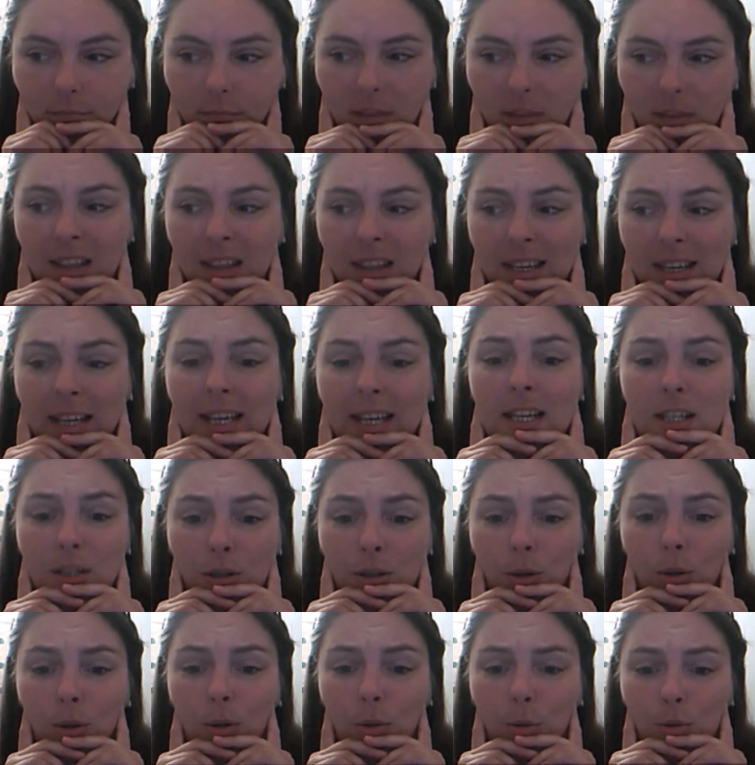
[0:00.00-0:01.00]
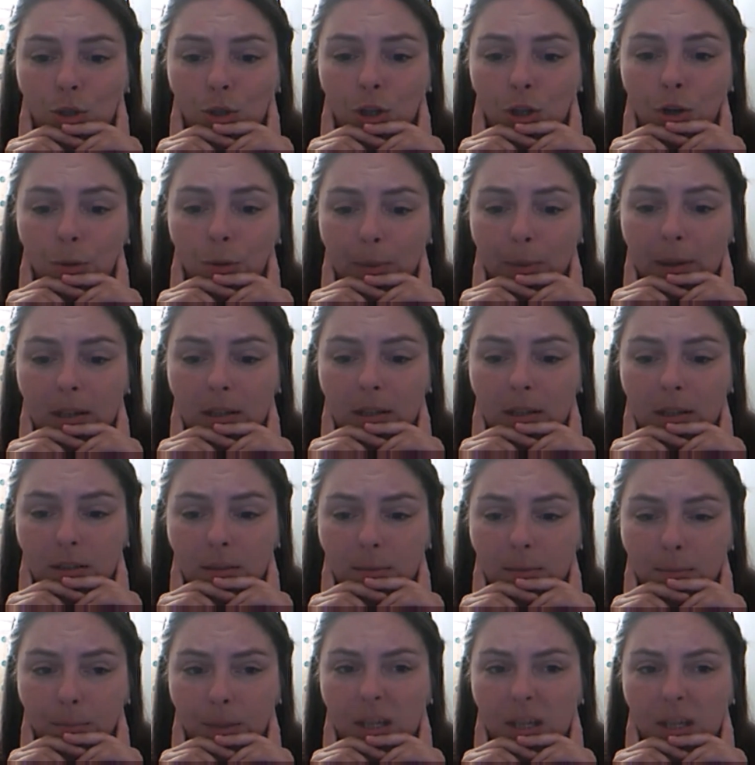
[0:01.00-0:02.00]
I think it is called European
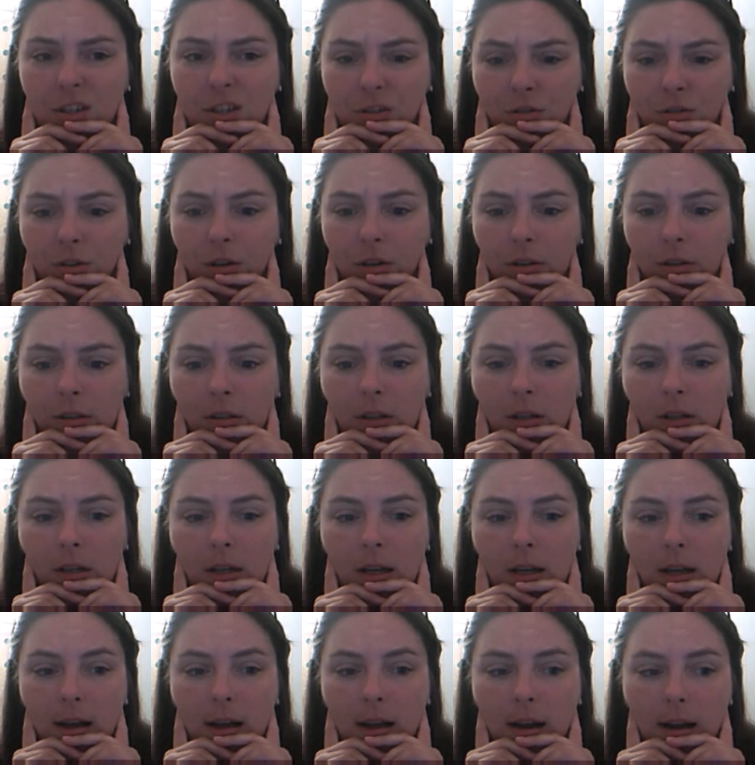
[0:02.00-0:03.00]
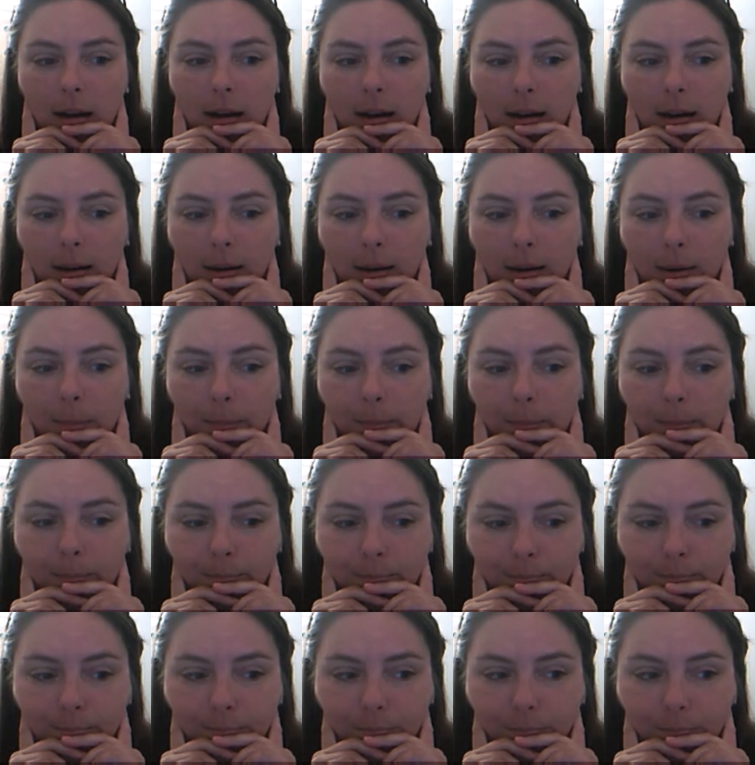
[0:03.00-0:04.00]
Bistro,
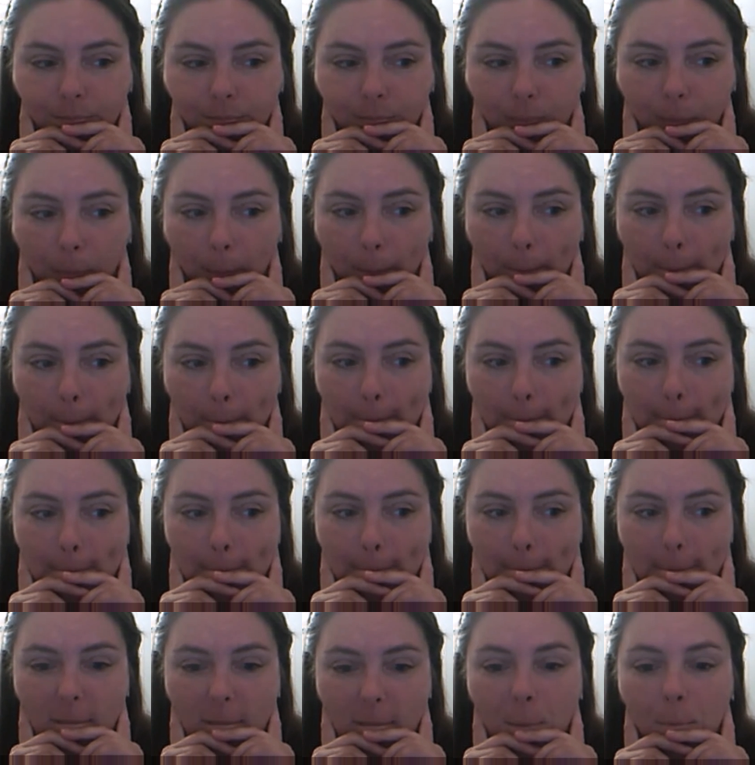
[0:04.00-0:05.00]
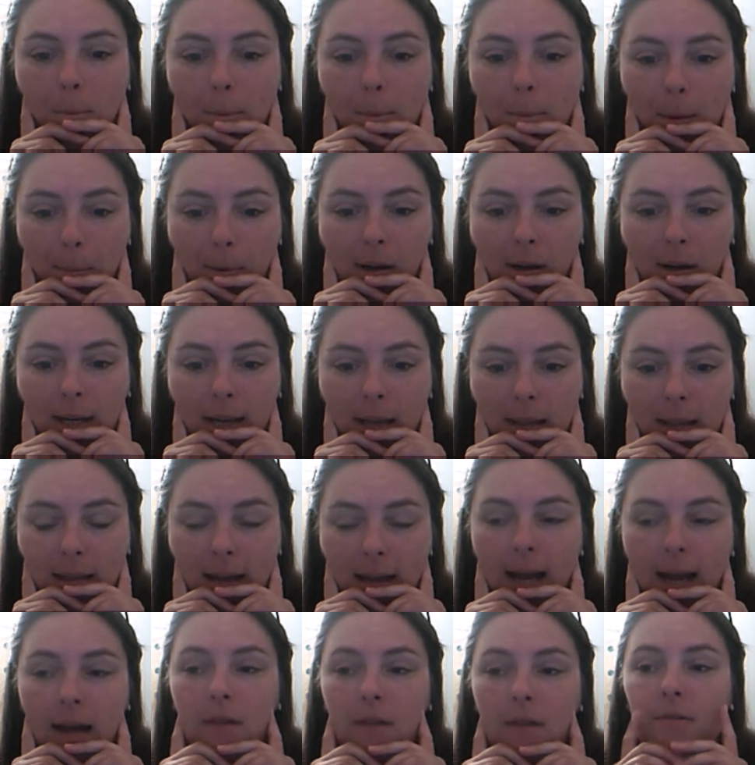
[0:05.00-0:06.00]
but maybe I'll get that
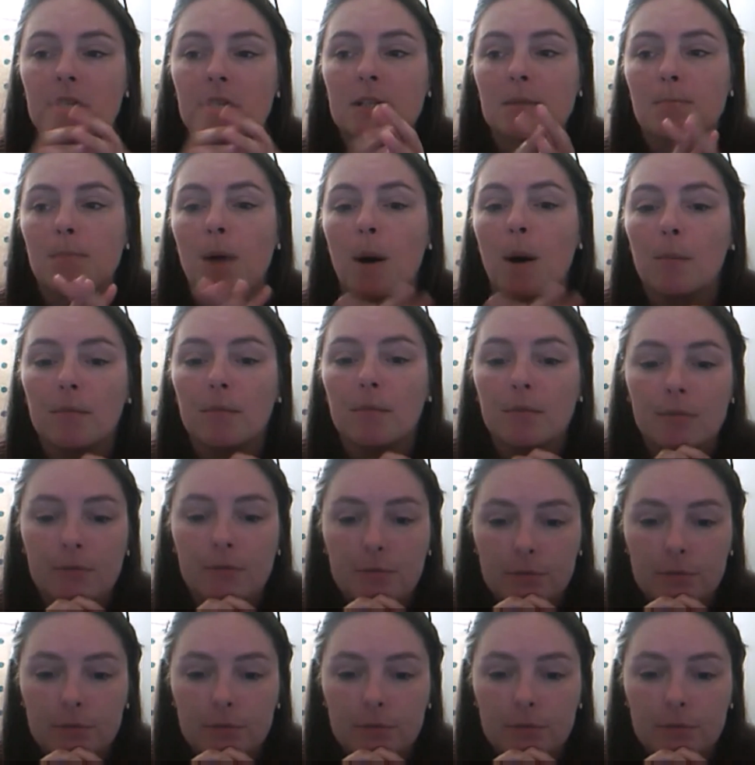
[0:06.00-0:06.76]
out this month,